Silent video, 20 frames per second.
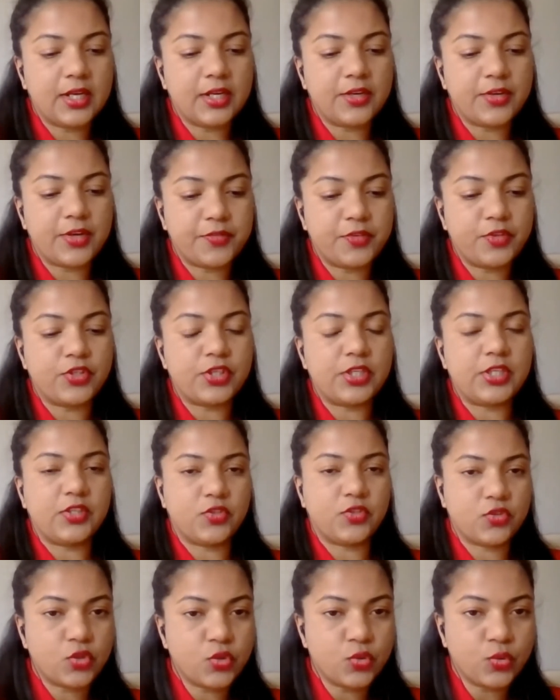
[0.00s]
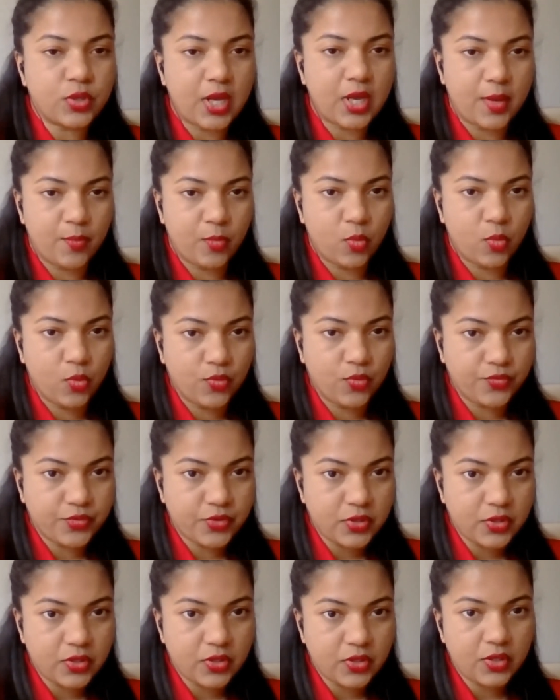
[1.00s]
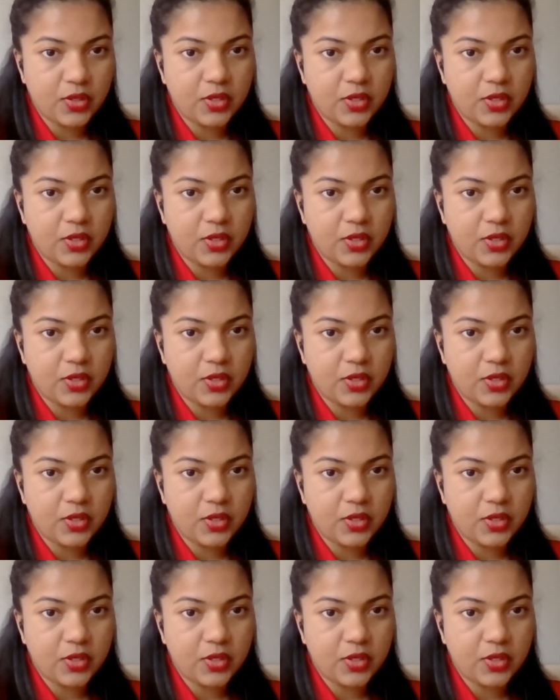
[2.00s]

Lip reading: refugees to come over